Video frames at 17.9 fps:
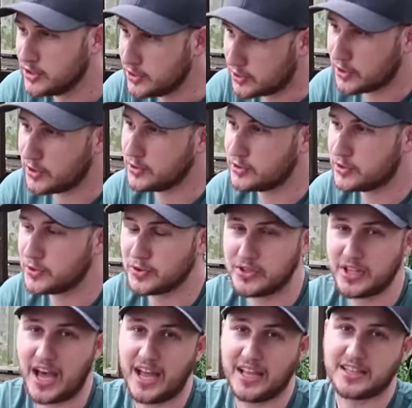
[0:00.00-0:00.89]
Don't do
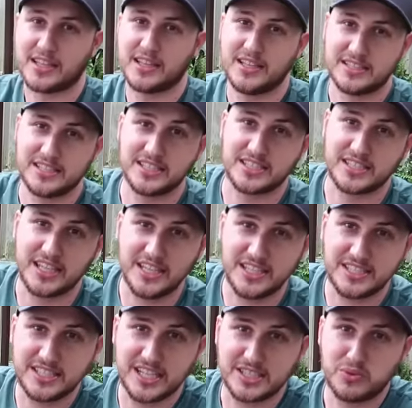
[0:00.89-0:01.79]
that, there is
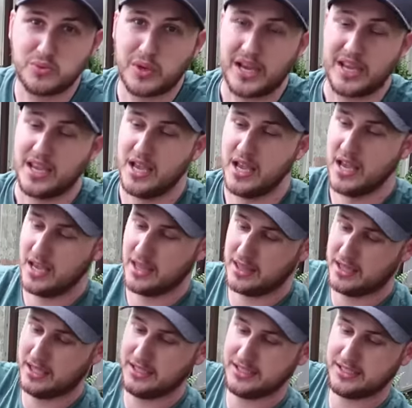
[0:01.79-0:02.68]
easier way.
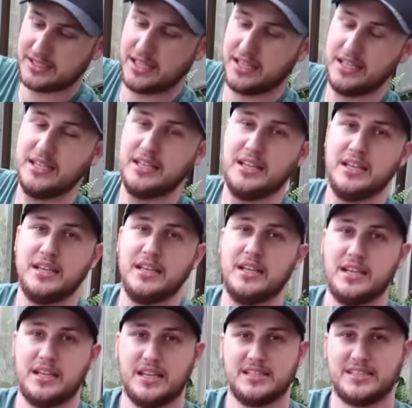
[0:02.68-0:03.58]
This thing
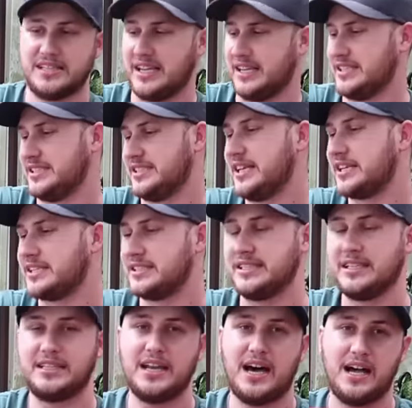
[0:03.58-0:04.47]
is like
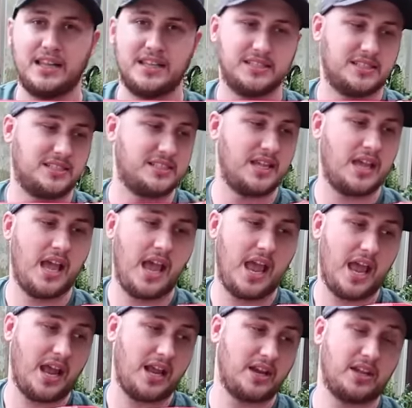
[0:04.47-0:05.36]
$60
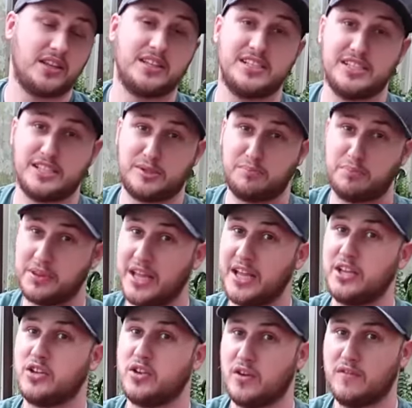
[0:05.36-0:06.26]
and there is
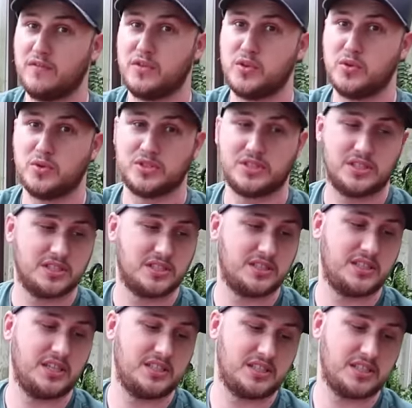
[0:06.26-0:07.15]
plenty of uses.
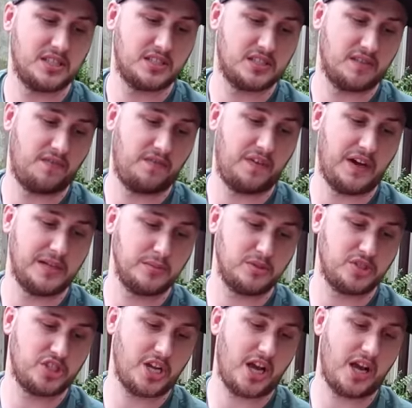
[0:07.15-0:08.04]
This is a
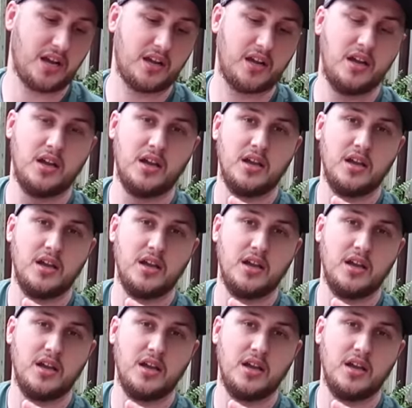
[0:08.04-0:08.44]
farm jack,